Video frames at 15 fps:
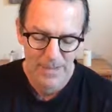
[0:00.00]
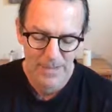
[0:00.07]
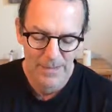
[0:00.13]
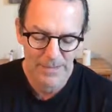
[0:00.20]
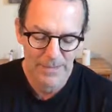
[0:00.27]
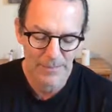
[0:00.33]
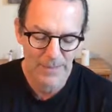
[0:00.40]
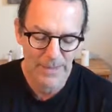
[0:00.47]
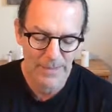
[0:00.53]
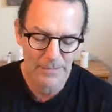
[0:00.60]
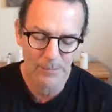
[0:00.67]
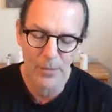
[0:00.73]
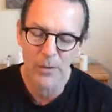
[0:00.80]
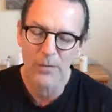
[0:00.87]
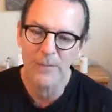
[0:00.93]
This makes
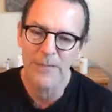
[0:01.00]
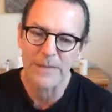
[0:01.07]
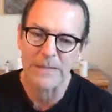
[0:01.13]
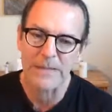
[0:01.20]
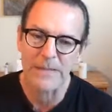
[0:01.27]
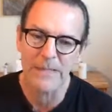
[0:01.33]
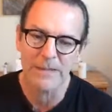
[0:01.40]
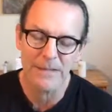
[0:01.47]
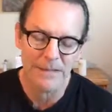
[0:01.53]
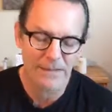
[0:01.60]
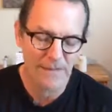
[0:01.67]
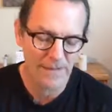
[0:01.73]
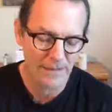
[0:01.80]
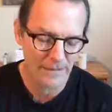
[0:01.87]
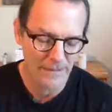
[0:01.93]
perfect sense to
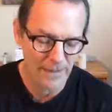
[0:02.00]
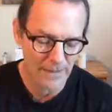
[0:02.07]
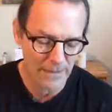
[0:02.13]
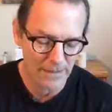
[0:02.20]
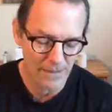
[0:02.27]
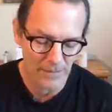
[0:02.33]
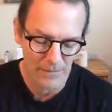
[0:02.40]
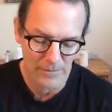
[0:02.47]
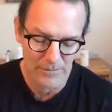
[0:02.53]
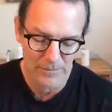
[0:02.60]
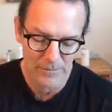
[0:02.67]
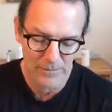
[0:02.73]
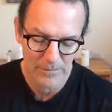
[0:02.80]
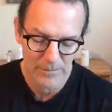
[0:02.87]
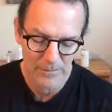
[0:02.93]
the ego,
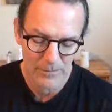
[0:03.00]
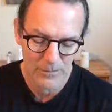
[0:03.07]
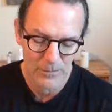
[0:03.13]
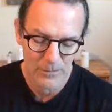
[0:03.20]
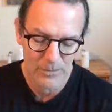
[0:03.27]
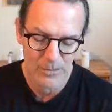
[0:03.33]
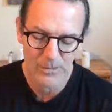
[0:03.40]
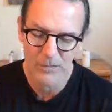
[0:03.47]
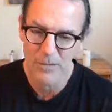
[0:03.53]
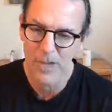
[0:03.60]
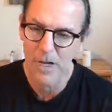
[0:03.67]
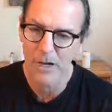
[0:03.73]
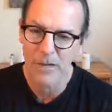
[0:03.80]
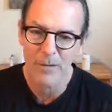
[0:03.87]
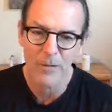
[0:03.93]
which is
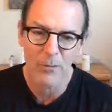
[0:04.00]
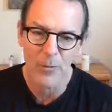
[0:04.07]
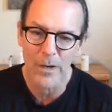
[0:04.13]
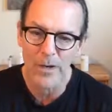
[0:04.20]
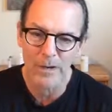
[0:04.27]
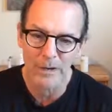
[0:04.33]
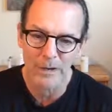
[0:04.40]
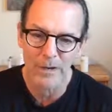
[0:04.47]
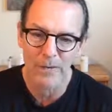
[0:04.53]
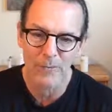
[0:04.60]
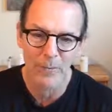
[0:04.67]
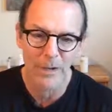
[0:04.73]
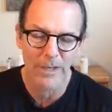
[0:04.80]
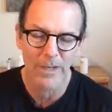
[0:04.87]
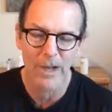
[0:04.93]
unaware of
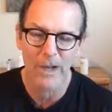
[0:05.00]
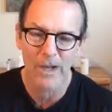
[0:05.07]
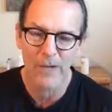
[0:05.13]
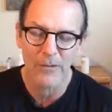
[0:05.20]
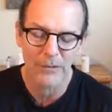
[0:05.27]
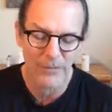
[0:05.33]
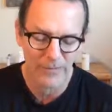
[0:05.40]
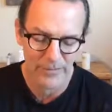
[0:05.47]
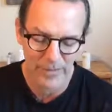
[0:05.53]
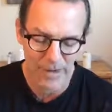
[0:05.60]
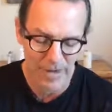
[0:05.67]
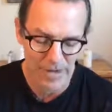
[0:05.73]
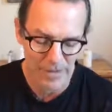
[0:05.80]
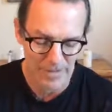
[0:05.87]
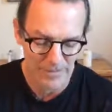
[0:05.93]
what errors
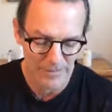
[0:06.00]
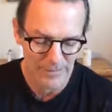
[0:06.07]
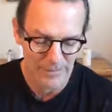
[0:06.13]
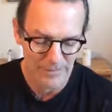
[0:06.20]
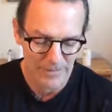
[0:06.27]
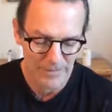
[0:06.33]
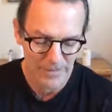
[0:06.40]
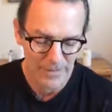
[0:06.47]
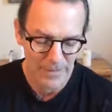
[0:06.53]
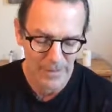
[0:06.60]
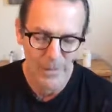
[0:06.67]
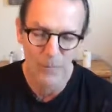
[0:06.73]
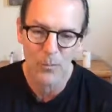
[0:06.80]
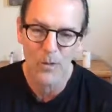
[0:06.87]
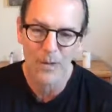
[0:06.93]
are
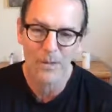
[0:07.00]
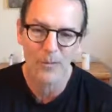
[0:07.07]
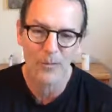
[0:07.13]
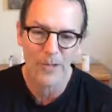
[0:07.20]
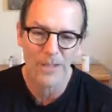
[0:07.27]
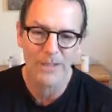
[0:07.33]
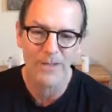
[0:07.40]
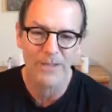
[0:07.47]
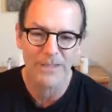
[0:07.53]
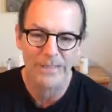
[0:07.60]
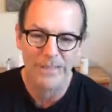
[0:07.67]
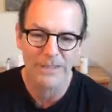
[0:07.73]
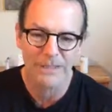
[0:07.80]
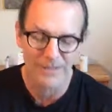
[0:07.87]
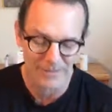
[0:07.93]
and what correction
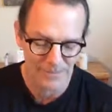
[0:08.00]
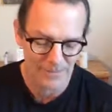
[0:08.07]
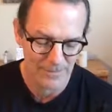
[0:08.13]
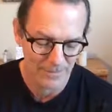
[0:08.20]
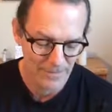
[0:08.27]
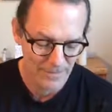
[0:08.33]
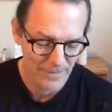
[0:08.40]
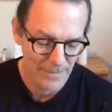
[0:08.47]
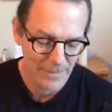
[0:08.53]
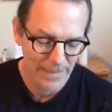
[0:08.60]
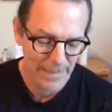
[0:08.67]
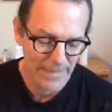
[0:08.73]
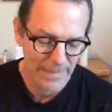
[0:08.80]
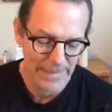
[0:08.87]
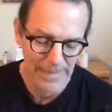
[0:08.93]
is.
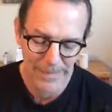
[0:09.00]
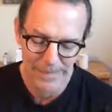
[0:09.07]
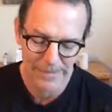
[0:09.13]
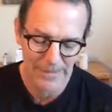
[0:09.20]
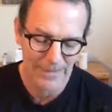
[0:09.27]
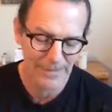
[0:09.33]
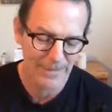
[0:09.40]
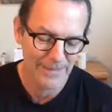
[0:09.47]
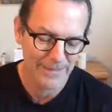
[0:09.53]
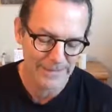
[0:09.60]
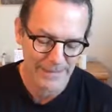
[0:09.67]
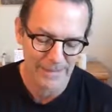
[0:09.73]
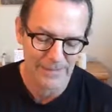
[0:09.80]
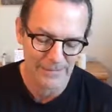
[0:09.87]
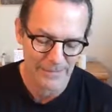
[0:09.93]
That
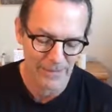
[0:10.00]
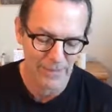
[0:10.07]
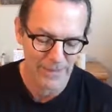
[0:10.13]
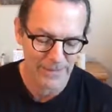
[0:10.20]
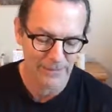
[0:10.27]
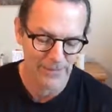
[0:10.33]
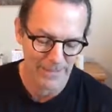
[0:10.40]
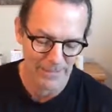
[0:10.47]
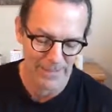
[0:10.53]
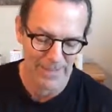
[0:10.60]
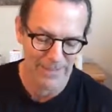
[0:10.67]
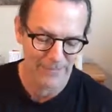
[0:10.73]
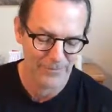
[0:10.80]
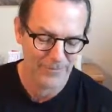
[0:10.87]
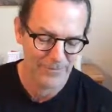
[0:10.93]
sentence makes me laugh.